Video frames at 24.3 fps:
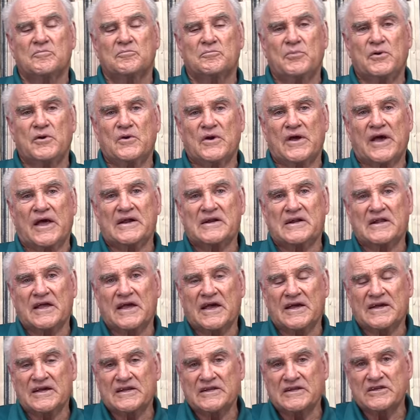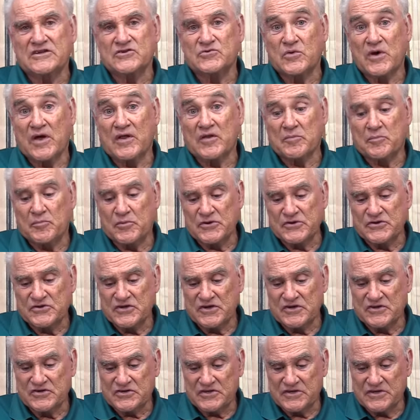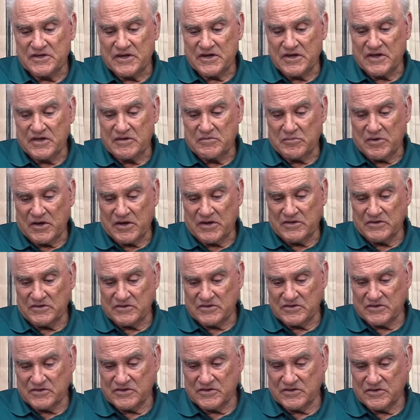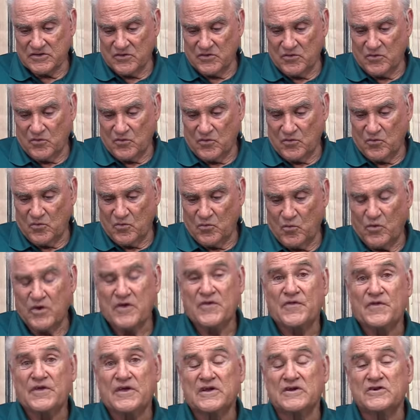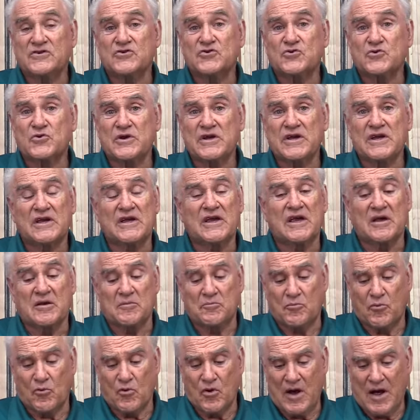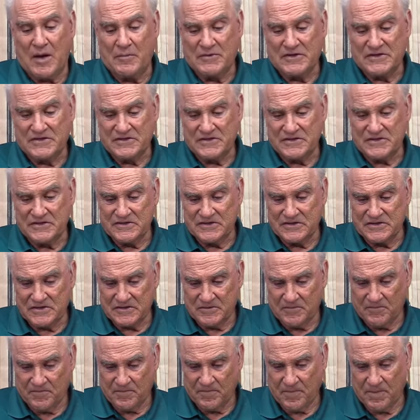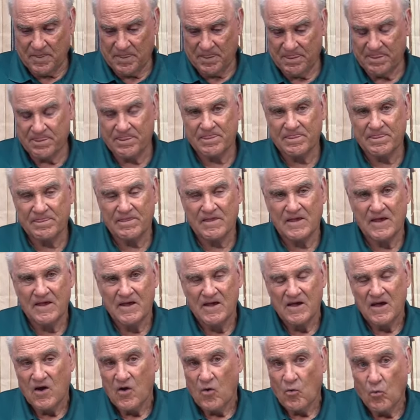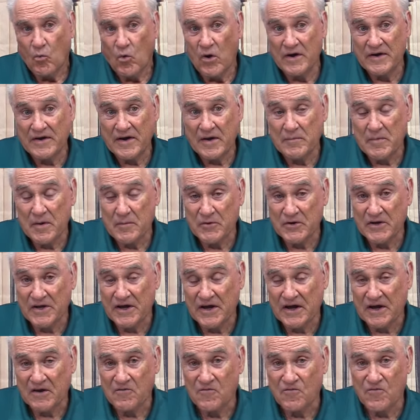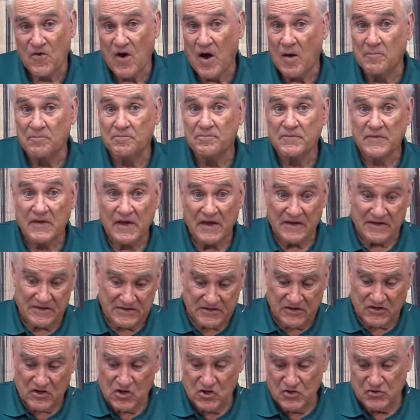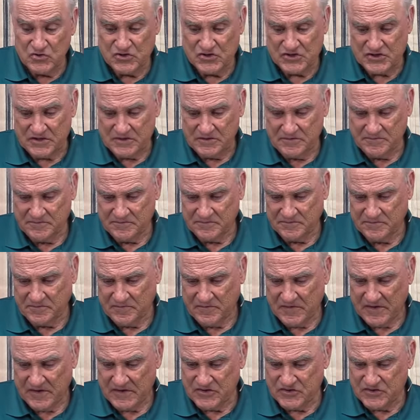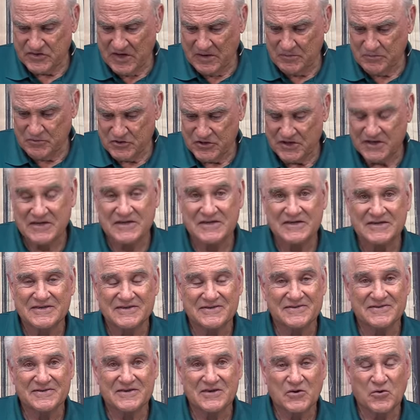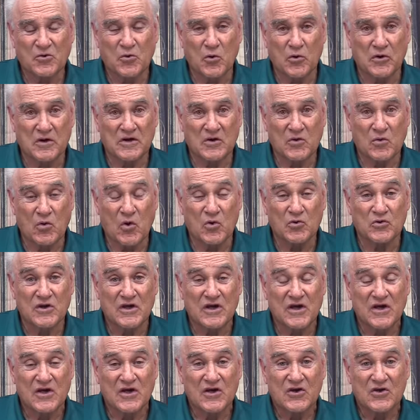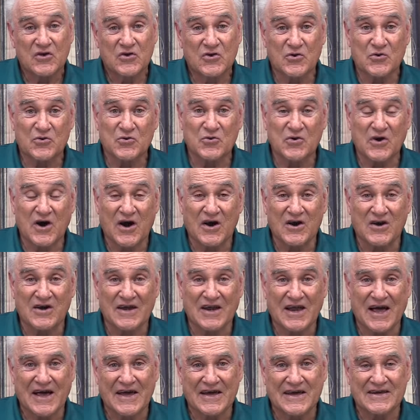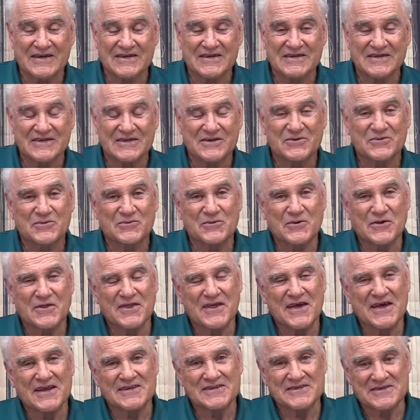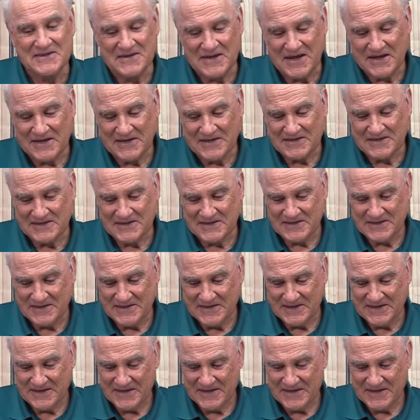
Periodically, I get these rather persistent emails with intriguing promises. One I remember getting from, and it said Houston. Subject, quote unquote, you are liked. Well, that's nice.